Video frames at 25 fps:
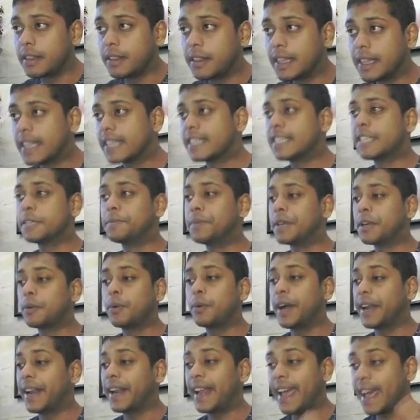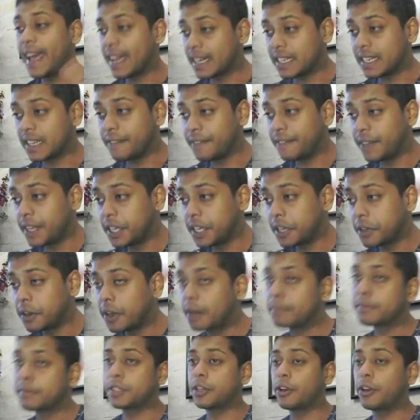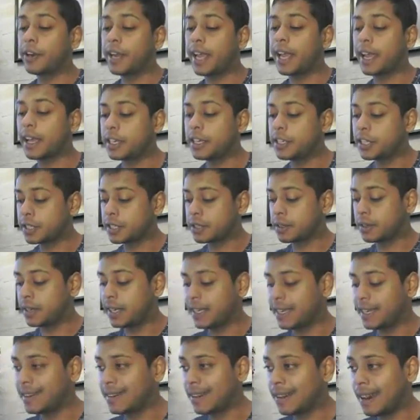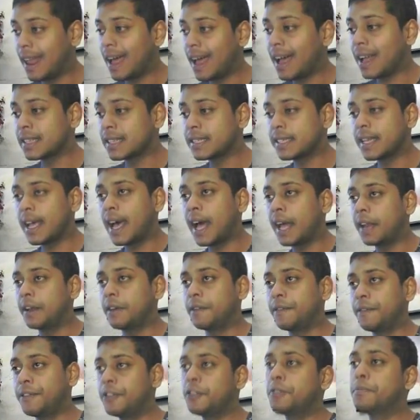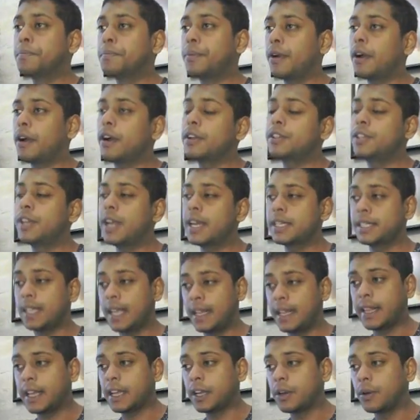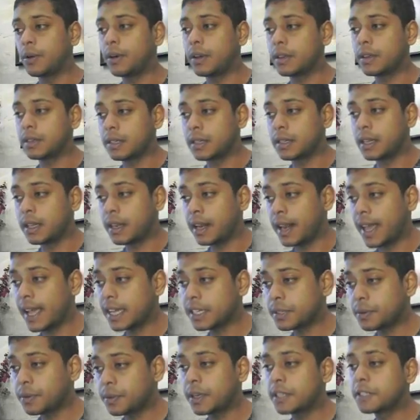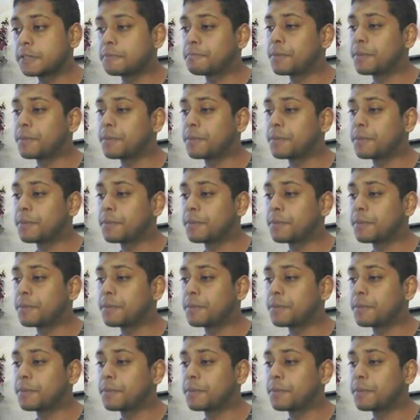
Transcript: This has been quite a hectic video. I'm sorry I could just only glance at a few projects then go on to the next ones,